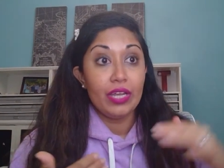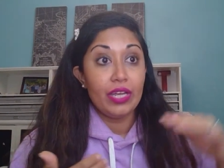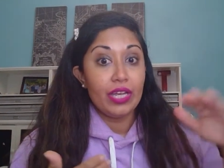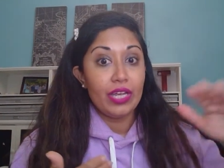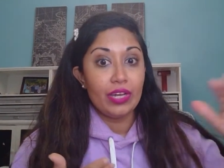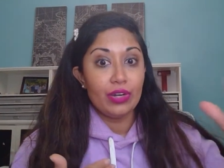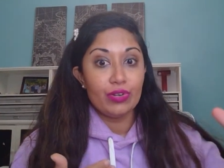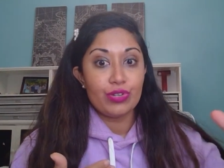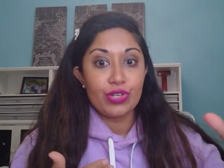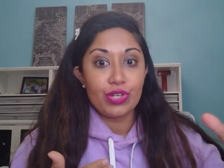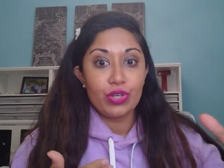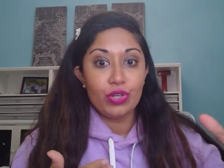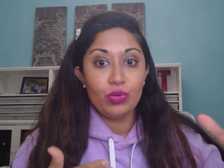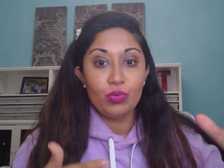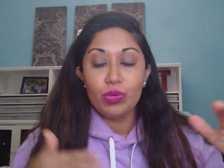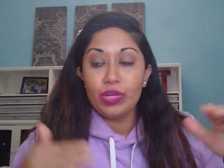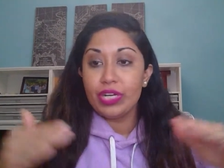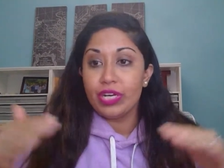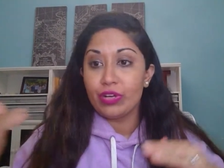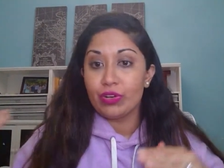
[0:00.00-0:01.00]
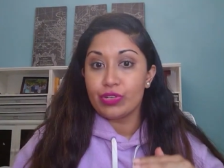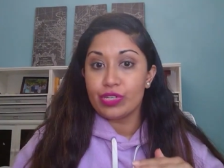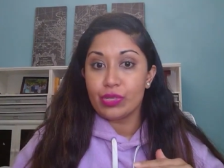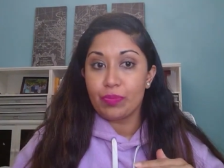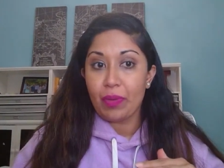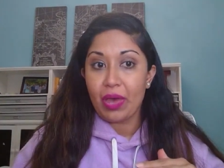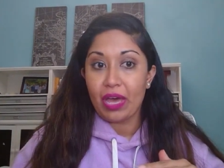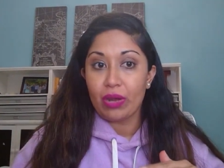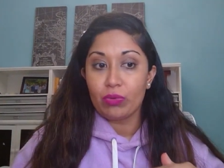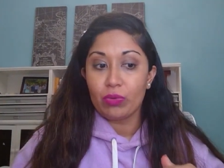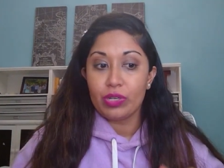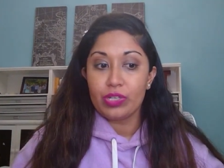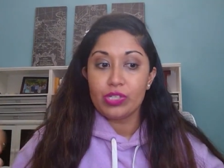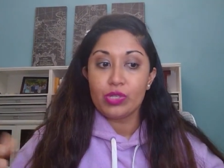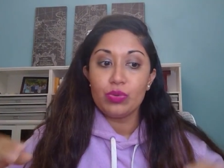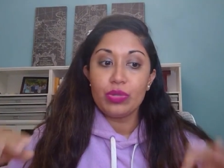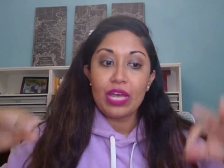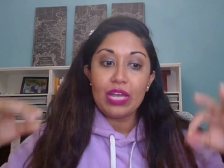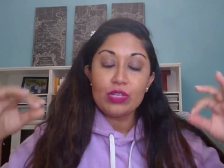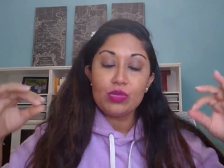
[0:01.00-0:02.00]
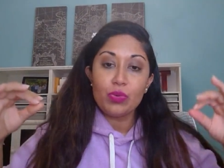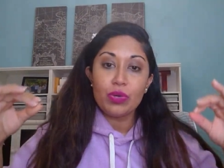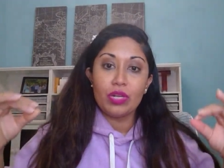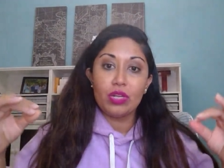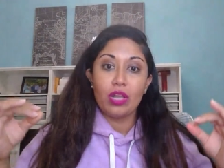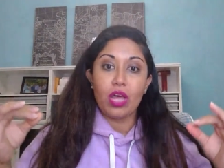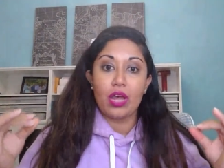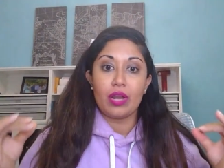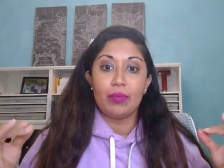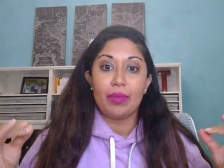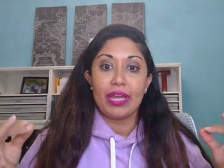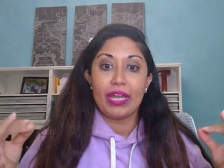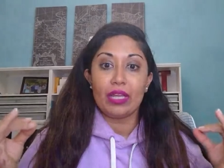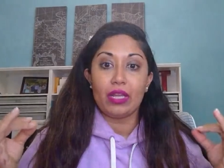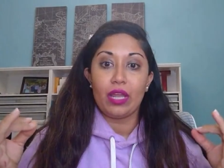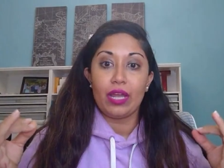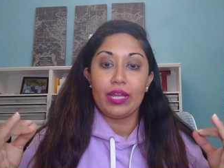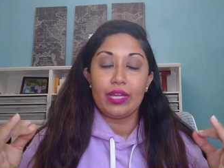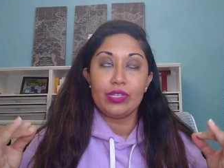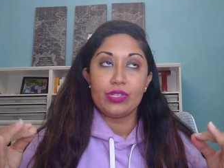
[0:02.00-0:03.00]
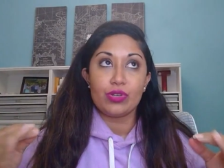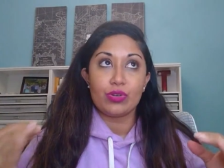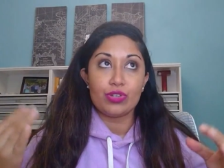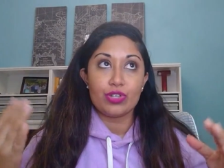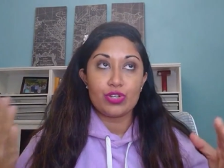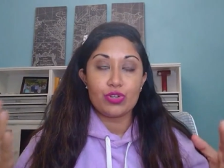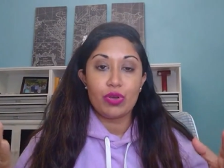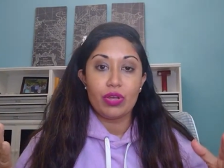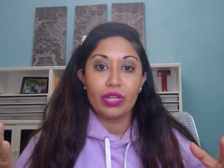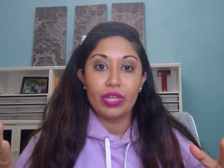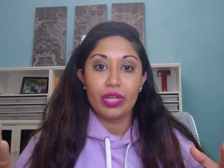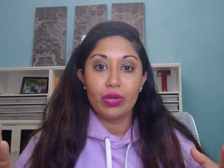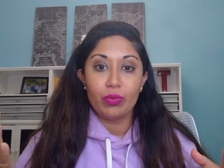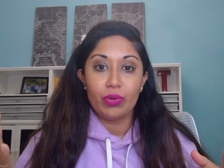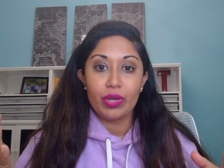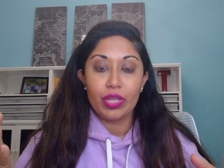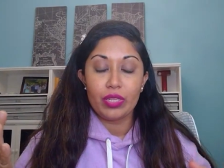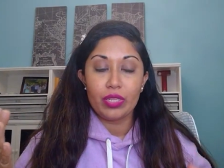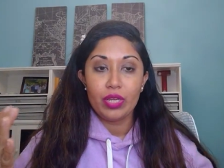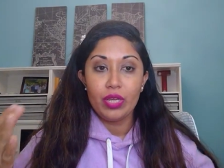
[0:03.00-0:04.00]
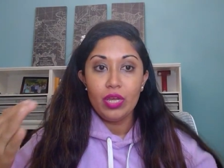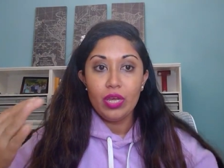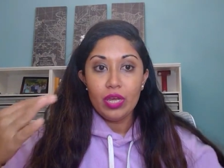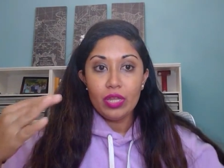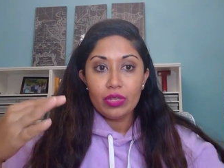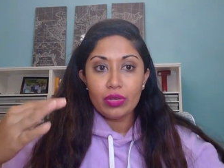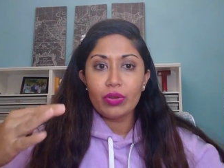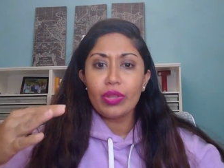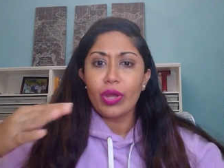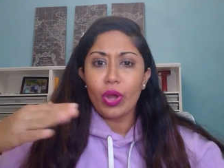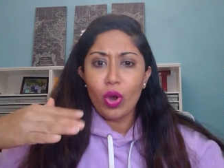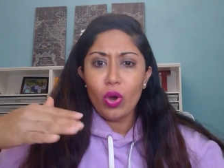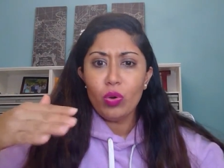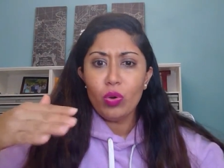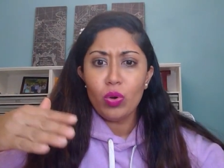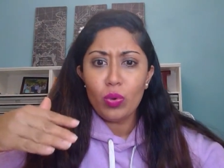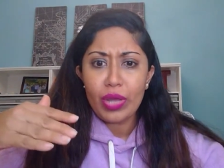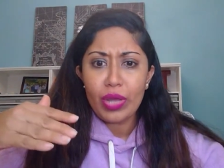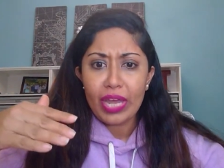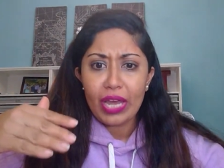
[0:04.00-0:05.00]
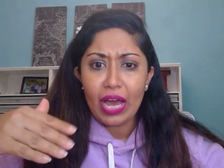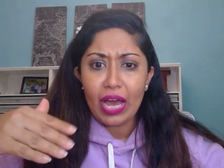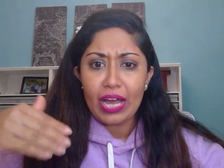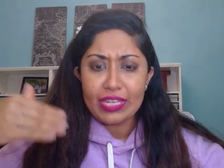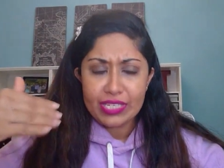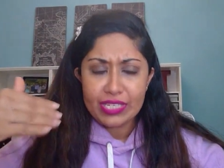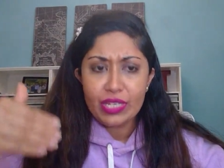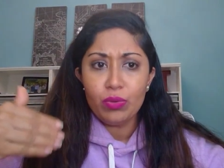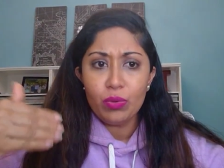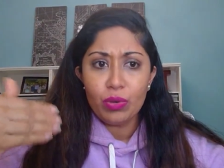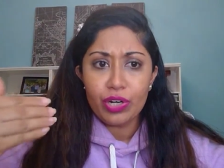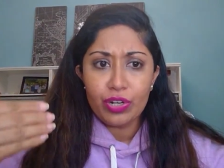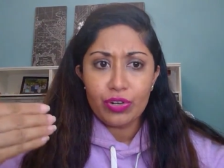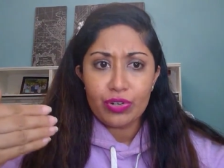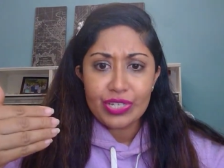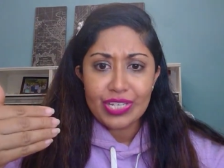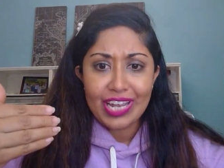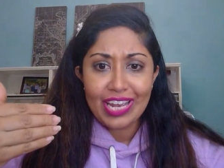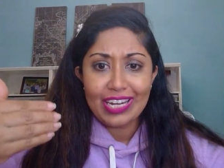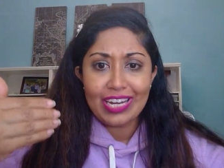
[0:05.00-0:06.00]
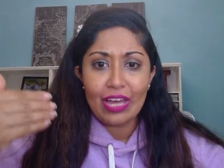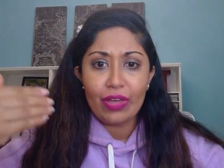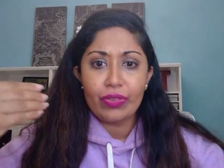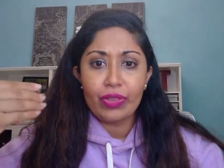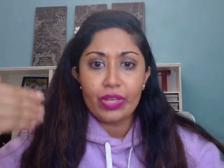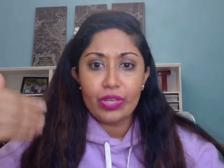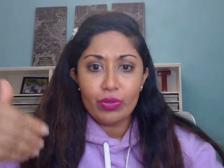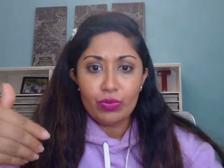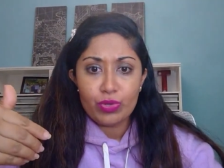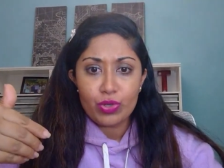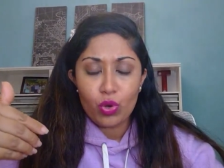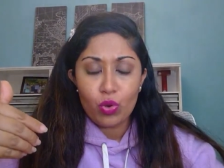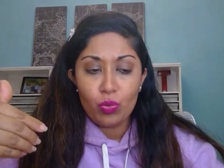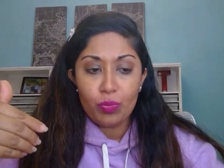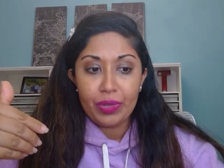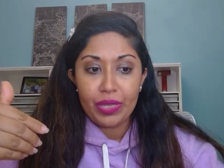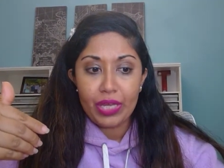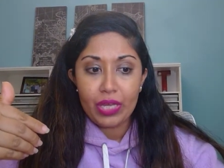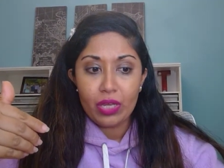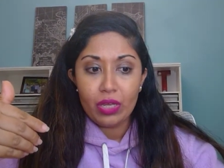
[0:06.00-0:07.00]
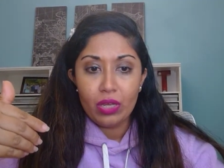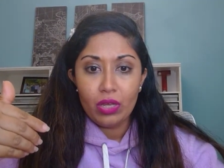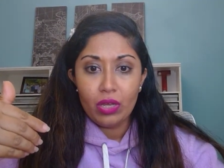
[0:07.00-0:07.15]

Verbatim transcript: Here's a good one. Here's a bad one. So that's what a lot of my clients are struggling with. They're like, oh, okay, I see what you're saying now that you told me.